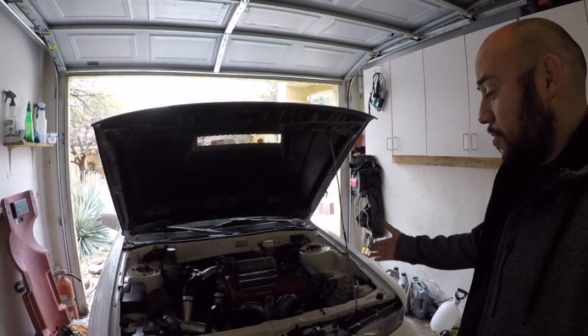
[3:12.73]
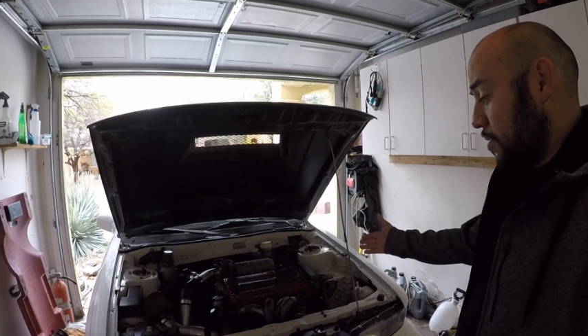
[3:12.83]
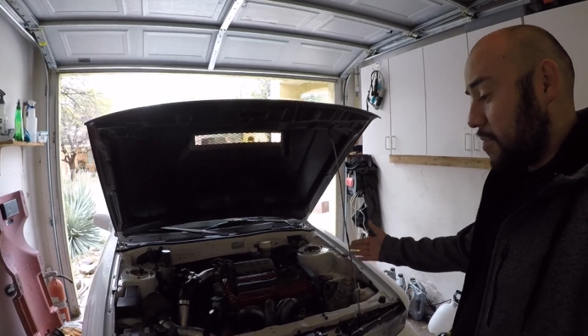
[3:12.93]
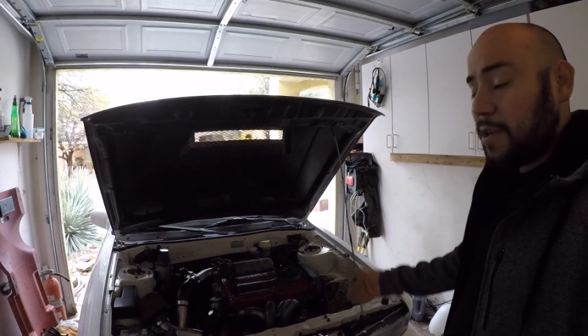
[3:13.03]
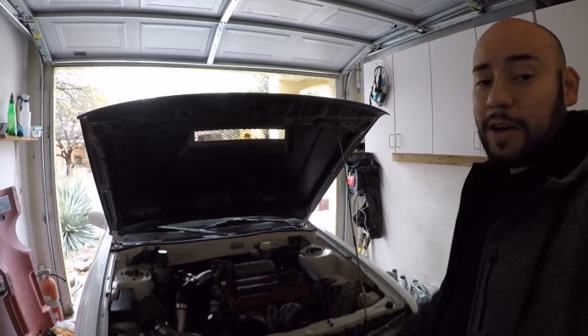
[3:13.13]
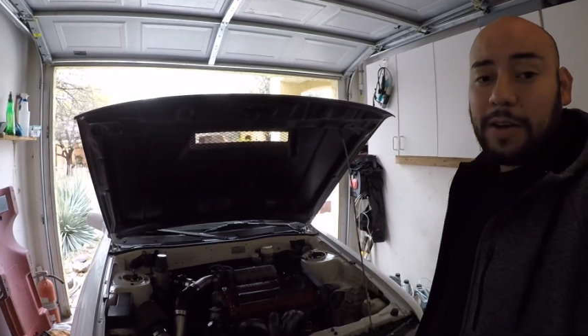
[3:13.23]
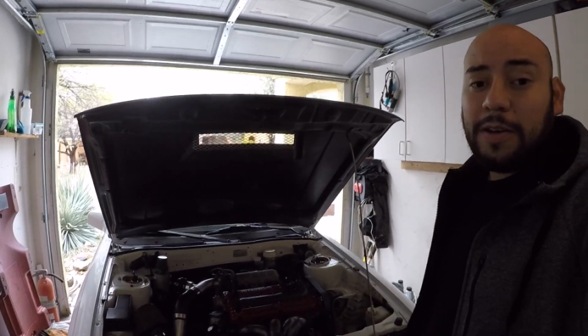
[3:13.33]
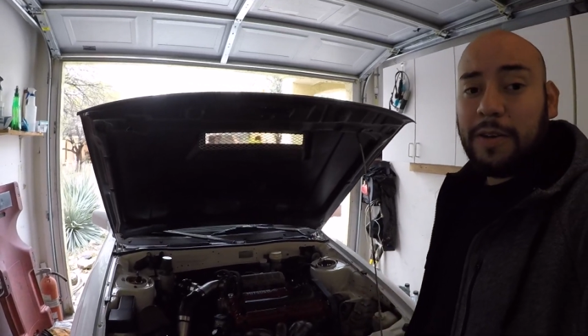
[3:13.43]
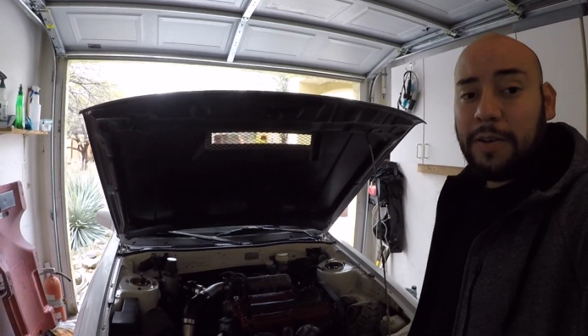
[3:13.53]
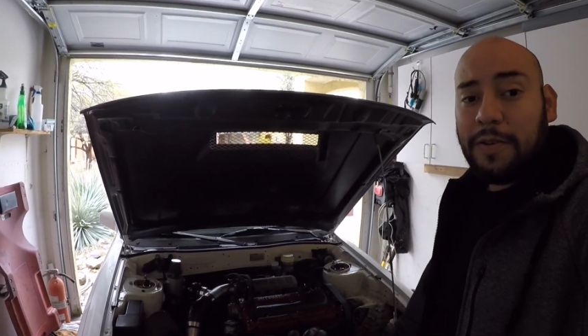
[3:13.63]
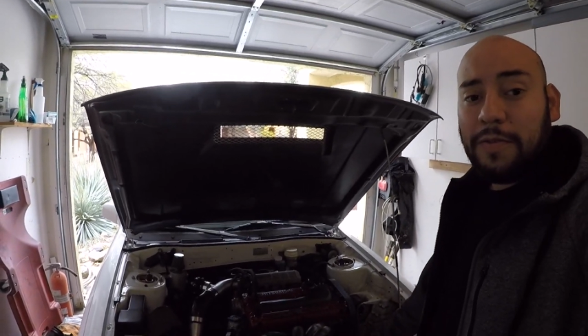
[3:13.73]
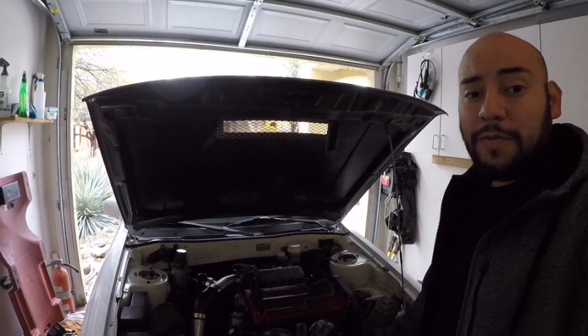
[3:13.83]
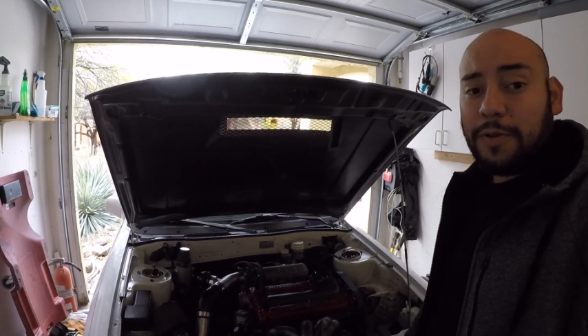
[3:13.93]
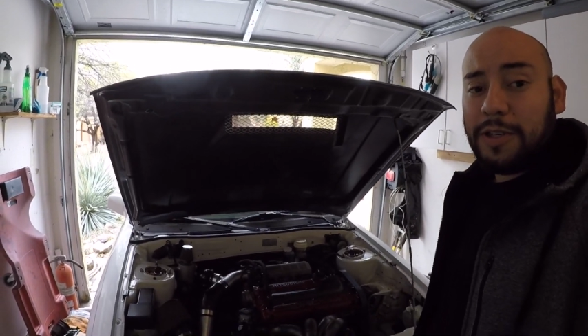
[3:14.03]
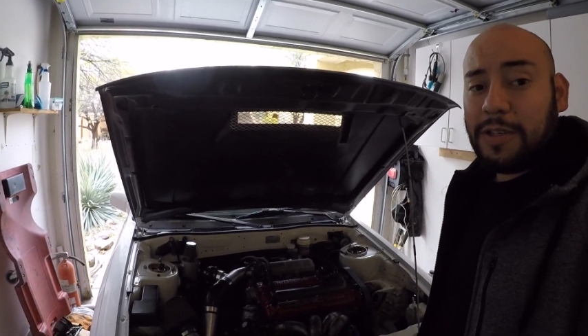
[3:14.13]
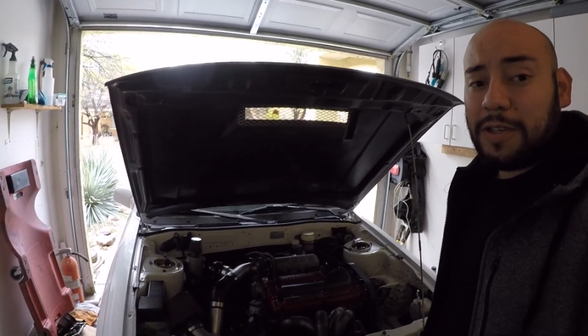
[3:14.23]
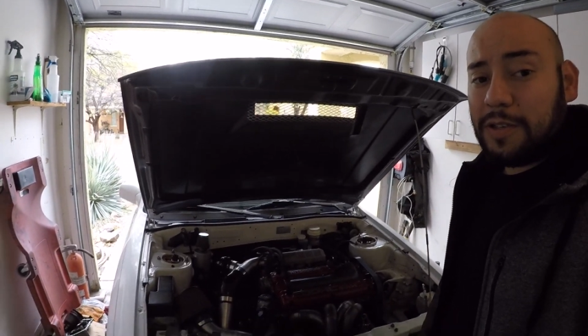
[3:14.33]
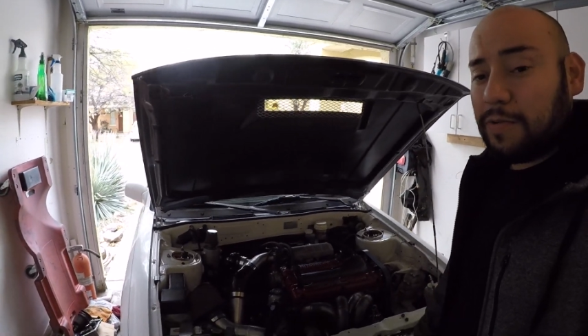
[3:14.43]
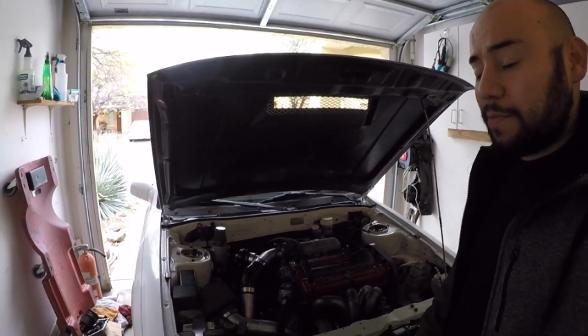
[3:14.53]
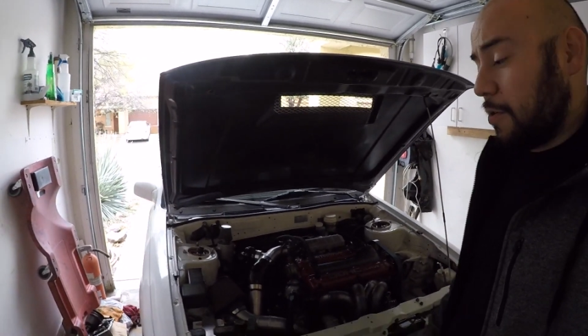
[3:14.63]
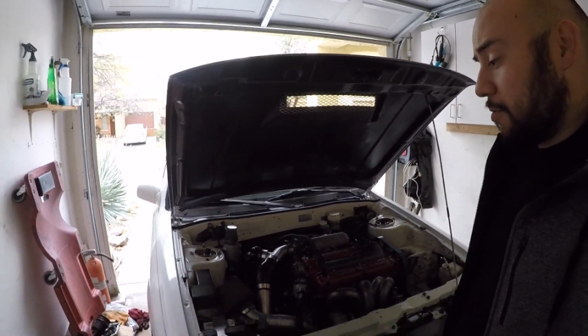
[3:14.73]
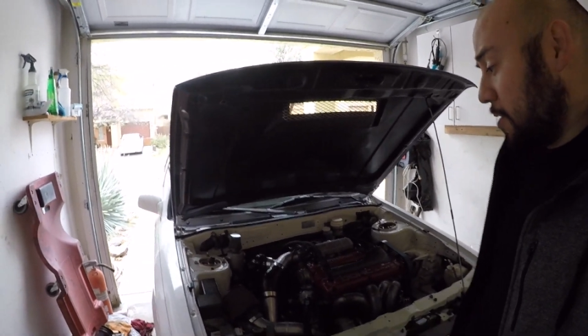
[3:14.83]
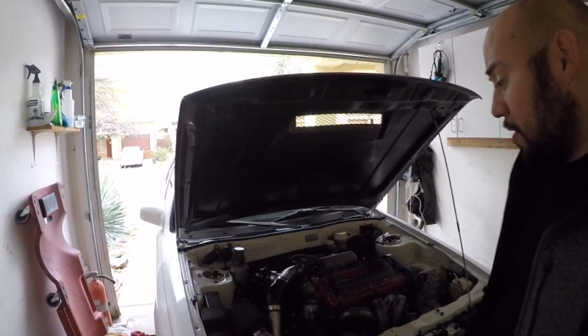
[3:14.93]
stock 4G63 motor.